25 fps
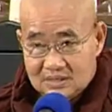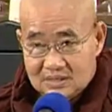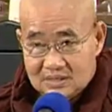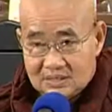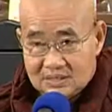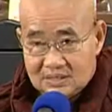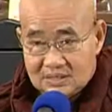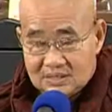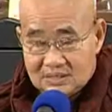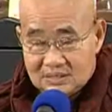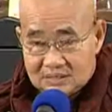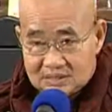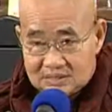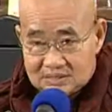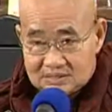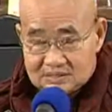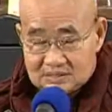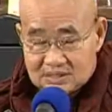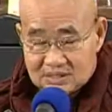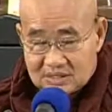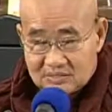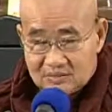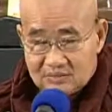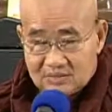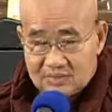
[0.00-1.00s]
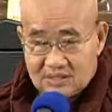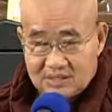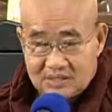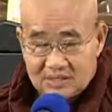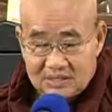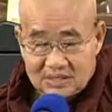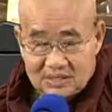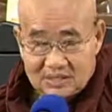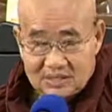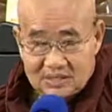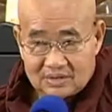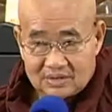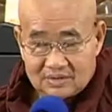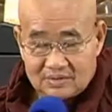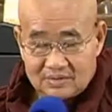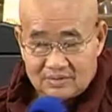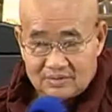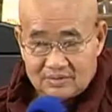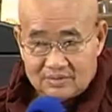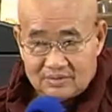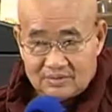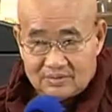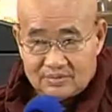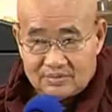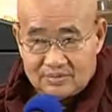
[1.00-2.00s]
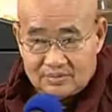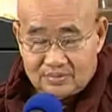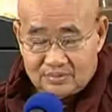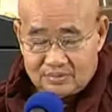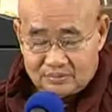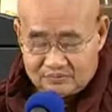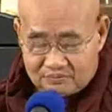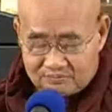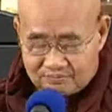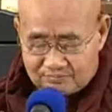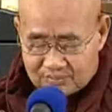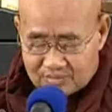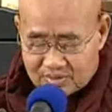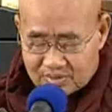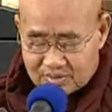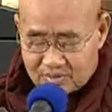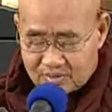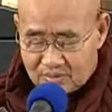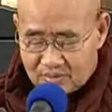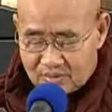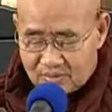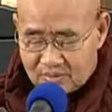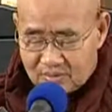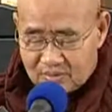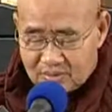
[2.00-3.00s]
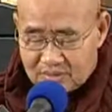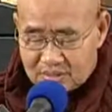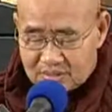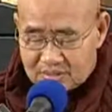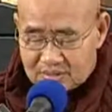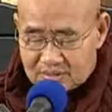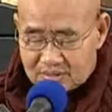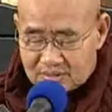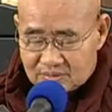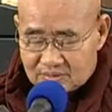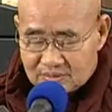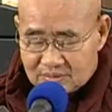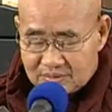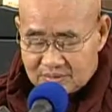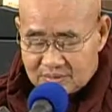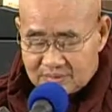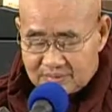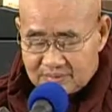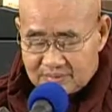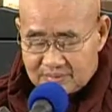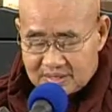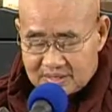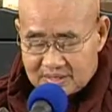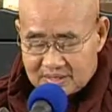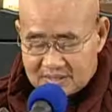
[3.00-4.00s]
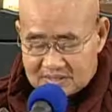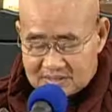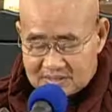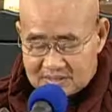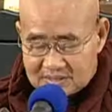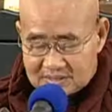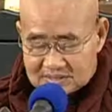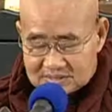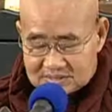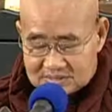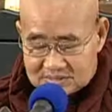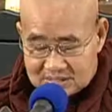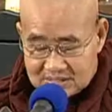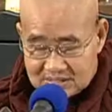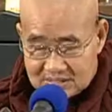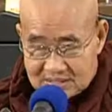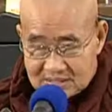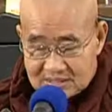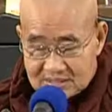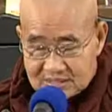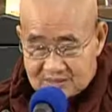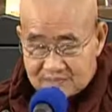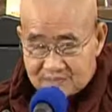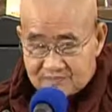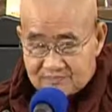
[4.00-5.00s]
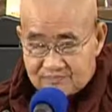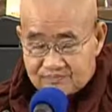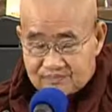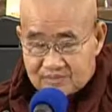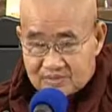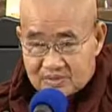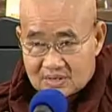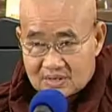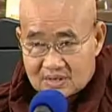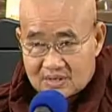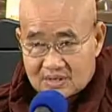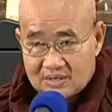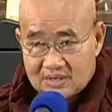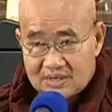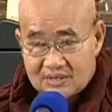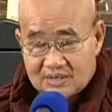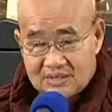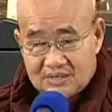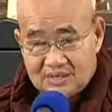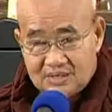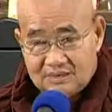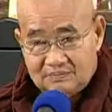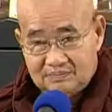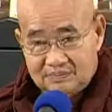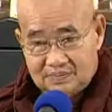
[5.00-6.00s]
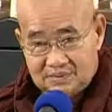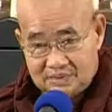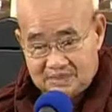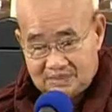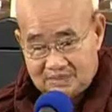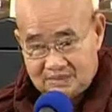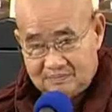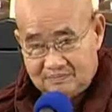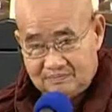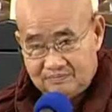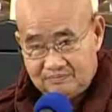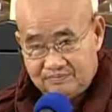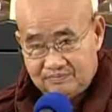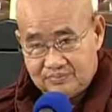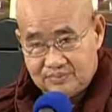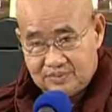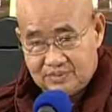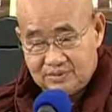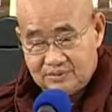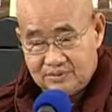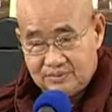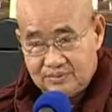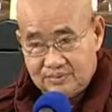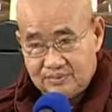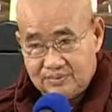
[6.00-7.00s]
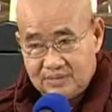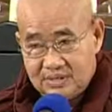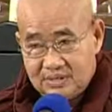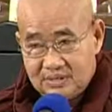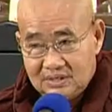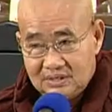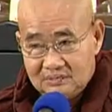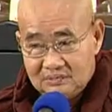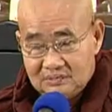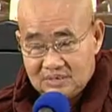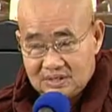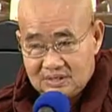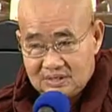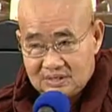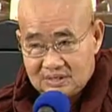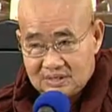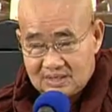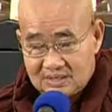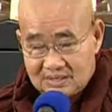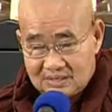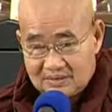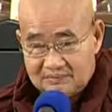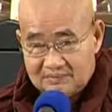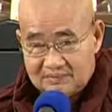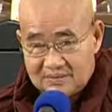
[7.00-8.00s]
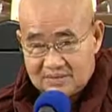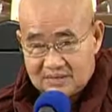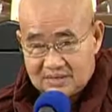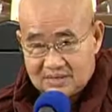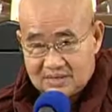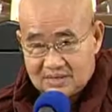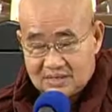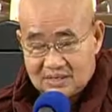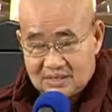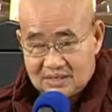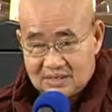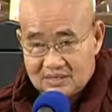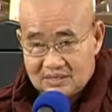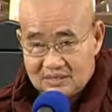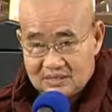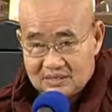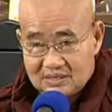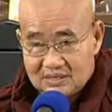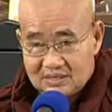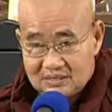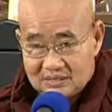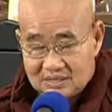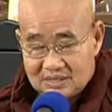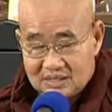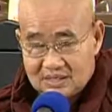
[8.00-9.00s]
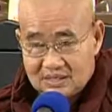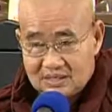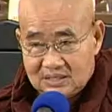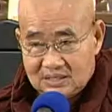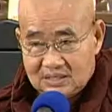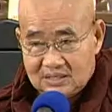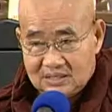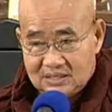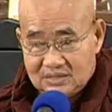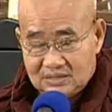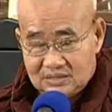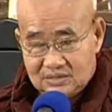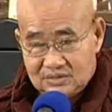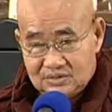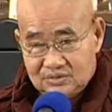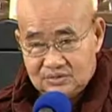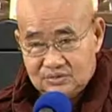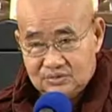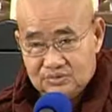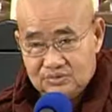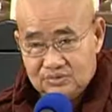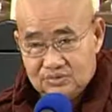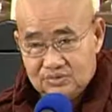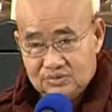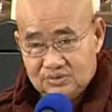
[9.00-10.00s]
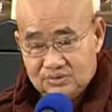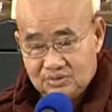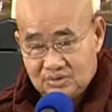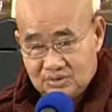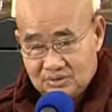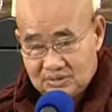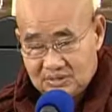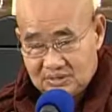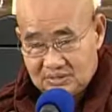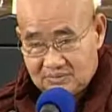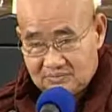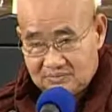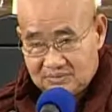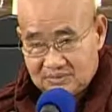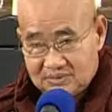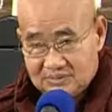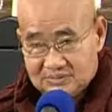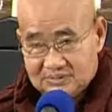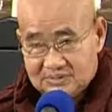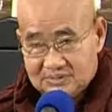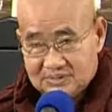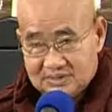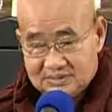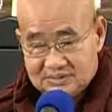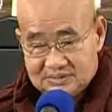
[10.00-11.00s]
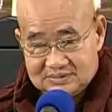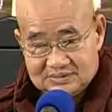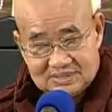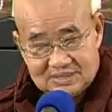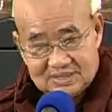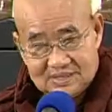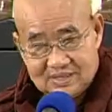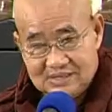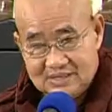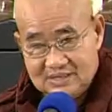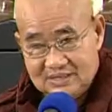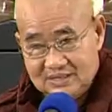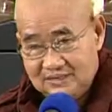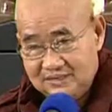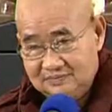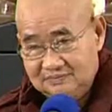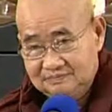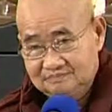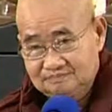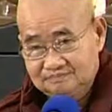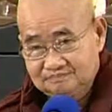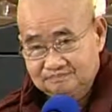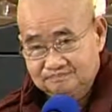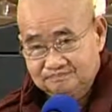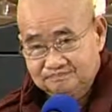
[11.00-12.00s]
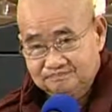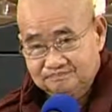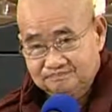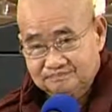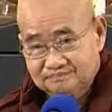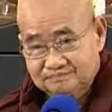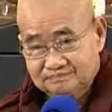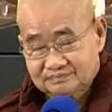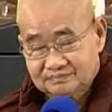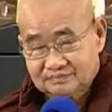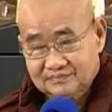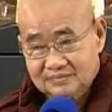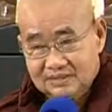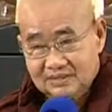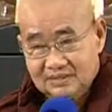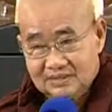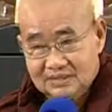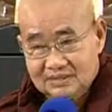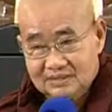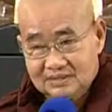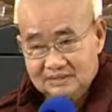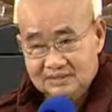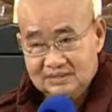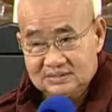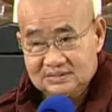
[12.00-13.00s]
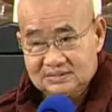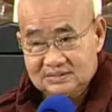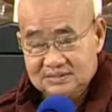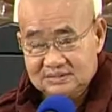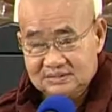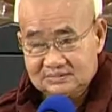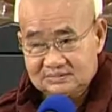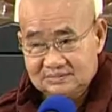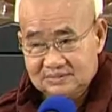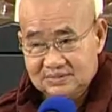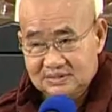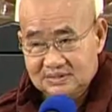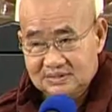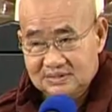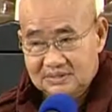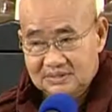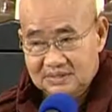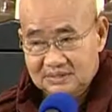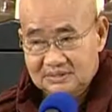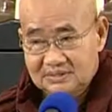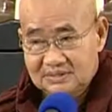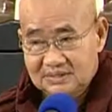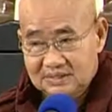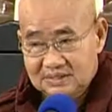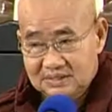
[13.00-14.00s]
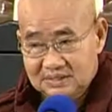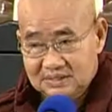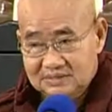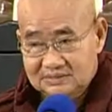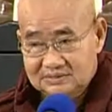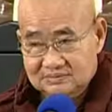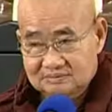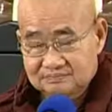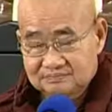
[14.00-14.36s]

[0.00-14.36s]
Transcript: In the same way, while you are brightly saying Anapana, when nimitta appear, at that time you should not emphasize kala. This is very dangerous.